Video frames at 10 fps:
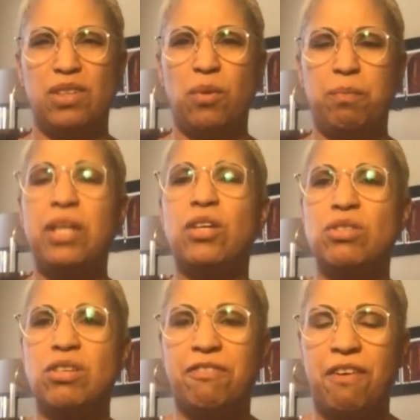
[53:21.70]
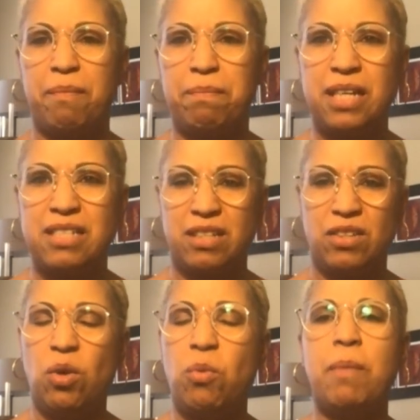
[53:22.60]
beating yourself up, because you
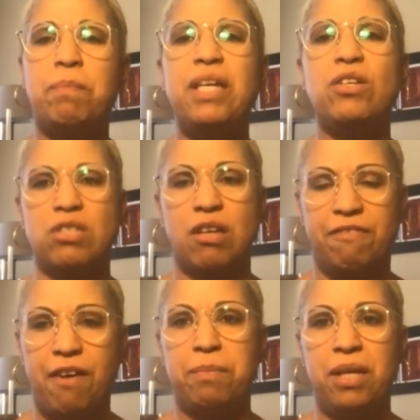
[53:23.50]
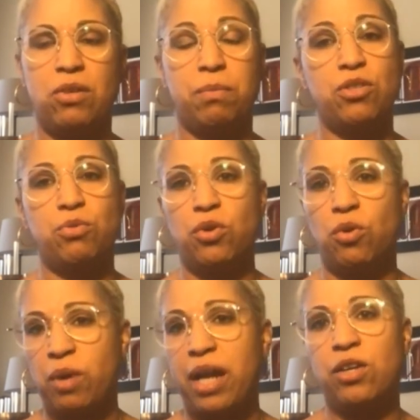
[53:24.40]
don't want to beat yourself up either, because when you're
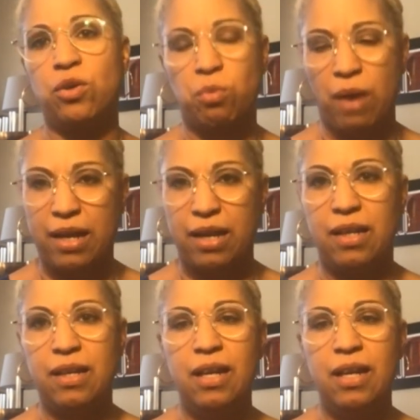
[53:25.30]
ready, you're ready.